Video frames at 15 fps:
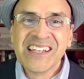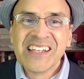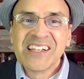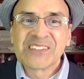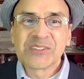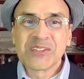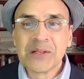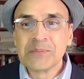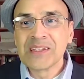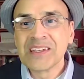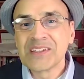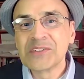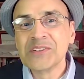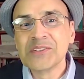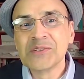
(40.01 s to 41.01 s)
So let me
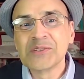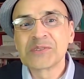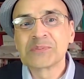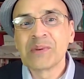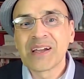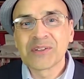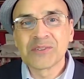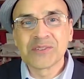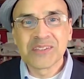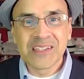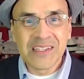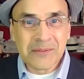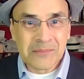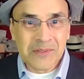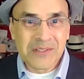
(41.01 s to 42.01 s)
introduce Michael
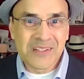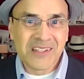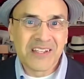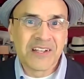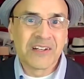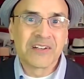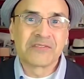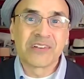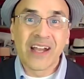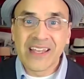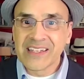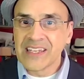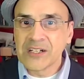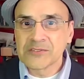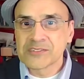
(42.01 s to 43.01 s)
Ebert of
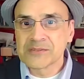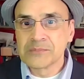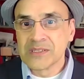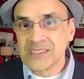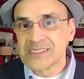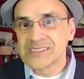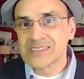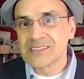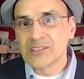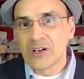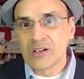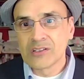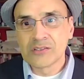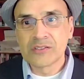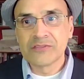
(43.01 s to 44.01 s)
Guidehouse, Melissa
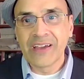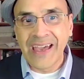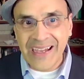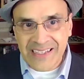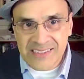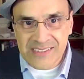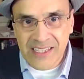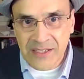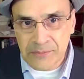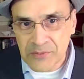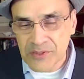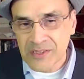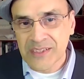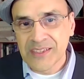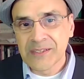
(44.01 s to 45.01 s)
Lawler of Hackensack
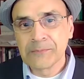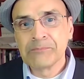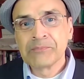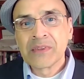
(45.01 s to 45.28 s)
Meridian,